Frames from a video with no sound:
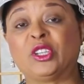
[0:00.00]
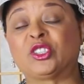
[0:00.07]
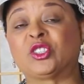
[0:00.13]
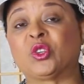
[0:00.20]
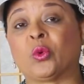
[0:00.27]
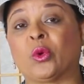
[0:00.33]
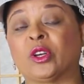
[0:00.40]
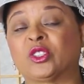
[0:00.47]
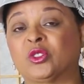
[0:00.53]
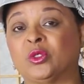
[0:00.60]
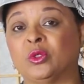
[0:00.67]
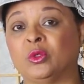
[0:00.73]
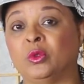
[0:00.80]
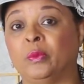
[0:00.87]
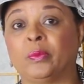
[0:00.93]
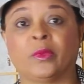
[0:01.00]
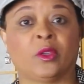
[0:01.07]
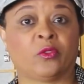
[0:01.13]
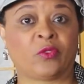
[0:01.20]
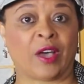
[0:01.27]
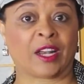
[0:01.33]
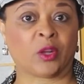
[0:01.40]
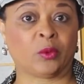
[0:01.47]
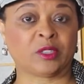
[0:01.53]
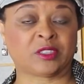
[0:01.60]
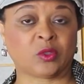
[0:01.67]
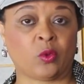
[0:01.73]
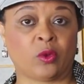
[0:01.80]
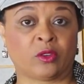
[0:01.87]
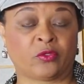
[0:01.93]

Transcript: sure to follow us on